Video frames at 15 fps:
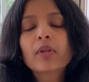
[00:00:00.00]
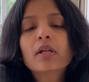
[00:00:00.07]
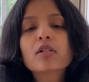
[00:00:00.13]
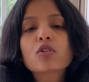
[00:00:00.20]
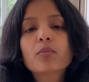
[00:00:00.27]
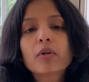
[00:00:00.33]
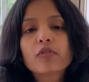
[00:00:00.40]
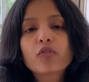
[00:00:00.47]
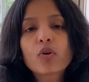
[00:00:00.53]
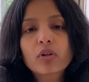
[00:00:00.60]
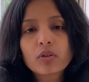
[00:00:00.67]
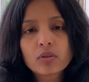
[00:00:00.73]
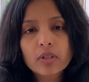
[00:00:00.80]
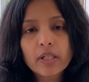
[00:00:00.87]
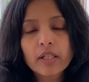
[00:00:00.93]
So before
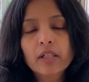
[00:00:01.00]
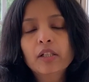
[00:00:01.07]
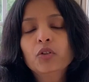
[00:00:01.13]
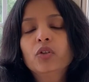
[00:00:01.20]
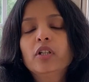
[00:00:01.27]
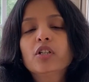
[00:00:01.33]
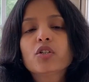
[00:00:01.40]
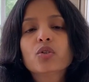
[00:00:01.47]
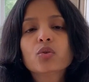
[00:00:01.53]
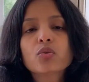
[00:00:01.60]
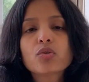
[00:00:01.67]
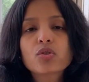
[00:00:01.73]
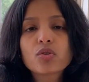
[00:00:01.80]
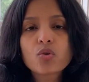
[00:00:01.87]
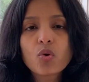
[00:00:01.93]
cooking you need to
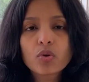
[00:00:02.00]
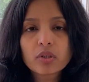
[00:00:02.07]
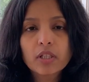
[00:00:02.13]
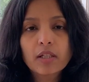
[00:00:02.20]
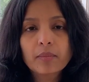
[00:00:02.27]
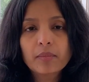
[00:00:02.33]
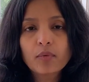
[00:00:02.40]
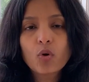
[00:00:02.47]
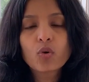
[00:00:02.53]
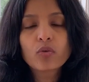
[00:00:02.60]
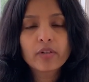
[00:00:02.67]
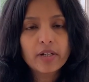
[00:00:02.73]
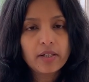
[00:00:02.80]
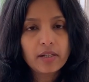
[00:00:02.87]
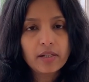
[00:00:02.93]
soak them
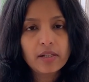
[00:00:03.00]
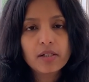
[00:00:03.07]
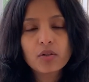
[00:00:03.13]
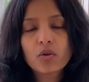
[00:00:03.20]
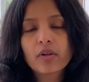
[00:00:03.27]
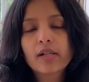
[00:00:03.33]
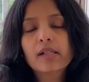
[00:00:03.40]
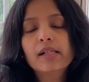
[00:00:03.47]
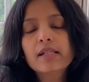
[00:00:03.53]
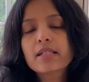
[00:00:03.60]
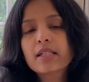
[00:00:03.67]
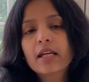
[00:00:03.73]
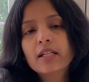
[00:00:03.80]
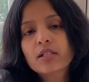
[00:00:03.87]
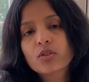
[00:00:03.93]
overnight, or at least
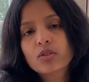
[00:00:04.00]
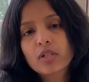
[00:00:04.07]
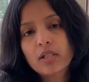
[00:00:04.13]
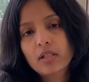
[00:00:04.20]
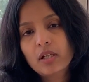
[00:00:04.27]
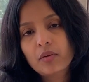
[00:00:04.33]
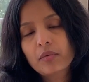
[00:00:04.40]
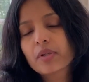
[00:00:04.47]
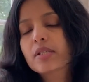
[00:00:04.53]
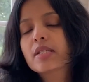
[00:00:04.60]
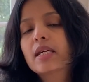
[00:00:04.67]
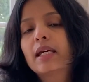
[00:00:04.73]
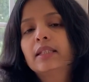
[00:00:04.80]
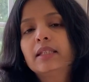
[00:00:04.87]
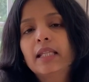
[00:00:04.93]
8 to 10 hours,
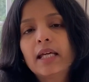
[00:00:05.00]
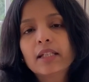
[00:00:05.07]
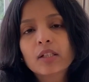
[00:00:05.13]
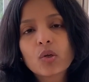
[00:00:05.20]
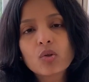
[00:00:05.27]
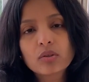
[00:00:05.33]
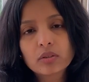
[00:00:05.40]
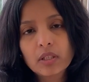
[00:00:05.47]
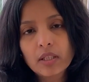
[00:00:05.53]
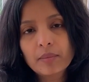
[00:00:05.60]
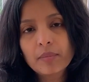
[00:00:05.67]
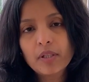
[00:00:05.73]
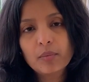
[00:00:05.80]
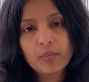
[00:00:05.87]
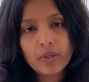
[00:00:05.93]
and then cook them
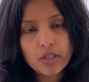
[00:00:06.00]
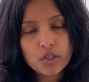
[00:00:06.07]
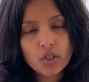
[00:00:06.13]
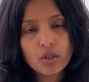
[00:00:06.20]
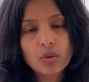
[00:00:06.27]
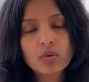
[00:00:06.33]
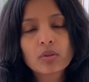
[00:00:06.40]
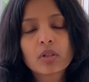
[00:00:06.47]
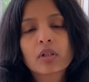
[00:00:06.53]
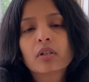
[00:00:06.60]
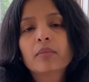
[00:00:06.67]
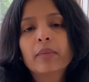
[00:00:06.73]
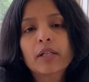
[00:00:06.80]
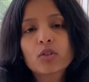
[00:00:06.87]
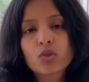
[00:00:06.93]
in a pressure cooker.
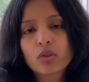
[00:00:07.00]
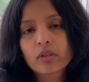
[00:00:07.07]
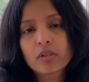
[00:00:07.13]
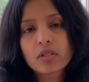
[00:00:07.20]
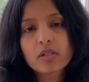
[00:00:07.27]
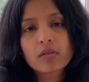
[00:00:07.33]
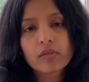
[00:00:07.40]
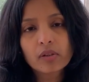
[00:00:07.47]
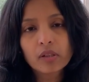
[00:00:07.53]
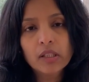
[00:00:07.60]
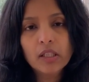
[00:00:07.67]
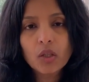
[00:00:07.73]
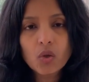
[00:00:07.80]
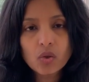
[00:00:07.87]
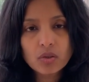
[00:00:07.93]
Make sure it's
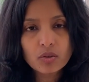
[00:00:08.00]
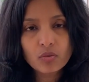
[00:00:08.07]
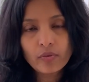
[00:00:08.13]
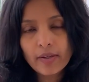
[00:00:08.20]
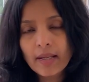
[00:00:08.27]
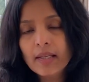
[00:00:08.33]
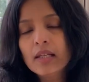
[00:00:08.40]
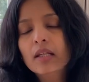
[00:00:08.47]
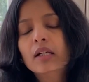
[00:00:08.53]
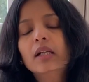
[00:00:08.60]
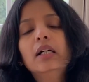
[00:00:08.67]
really cooked well,